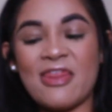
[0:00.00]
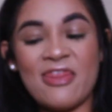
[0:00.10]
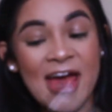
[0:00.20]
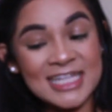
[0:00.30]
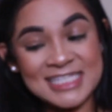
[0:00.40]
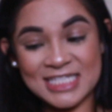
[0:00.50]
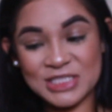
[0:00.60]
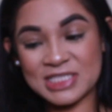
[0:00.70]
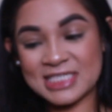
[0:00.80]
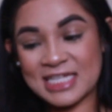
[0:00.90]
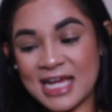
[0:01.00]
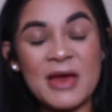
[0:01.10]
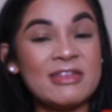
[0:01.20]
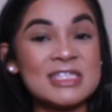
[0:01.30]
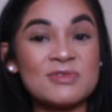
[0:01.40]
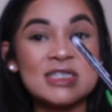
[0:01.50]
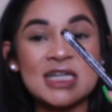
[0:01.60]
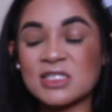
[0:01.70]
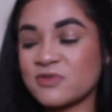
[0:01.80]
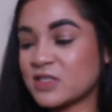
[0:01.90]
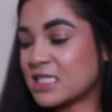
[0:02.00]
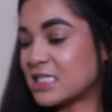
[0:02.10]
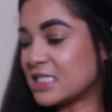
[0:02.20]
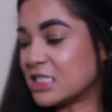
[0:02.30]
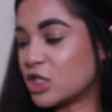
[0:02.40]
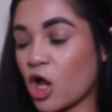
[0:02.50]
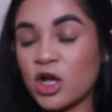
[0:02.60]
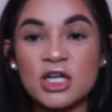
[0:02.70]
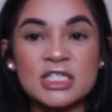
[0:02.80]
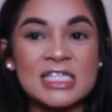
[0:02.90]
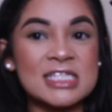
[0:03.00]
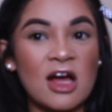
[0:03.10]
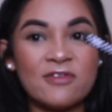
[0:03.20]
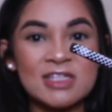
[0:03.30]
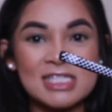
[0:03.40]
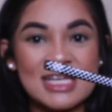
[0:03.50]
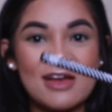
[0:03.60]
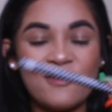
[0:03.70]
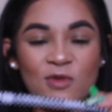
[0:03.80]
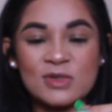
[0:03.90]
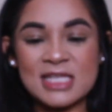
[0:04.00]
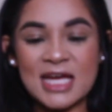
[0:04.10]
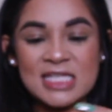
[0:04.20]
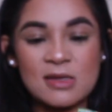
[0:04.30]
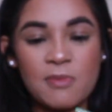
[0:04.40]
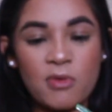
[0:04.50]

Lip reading: That's interesting. And this retails for $16. It's obviously a full-size